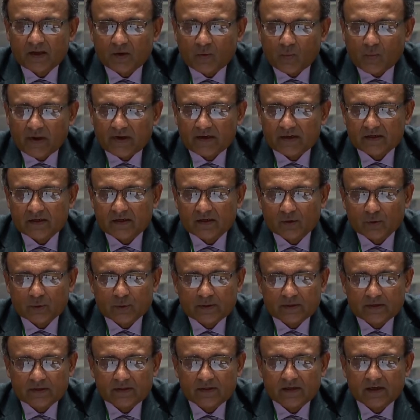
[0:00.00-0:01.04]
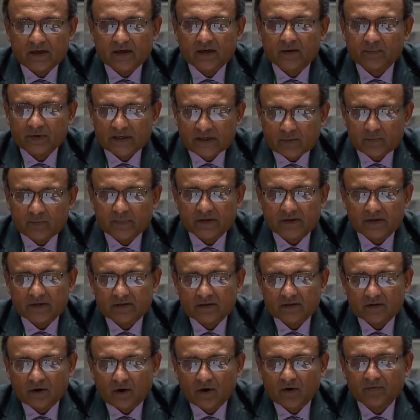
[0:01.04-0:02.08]
where it noted the commitment
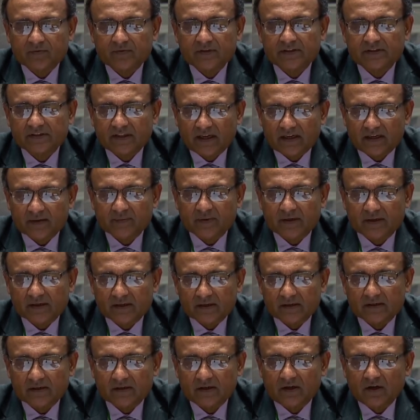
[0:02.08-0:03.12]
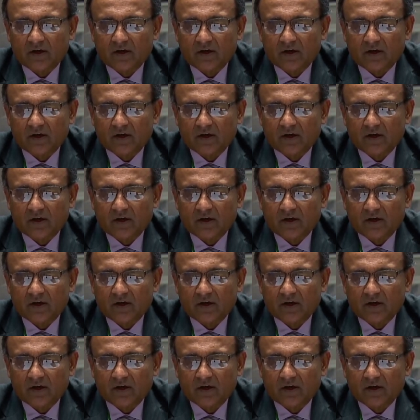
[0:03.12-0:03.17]
of the Taliban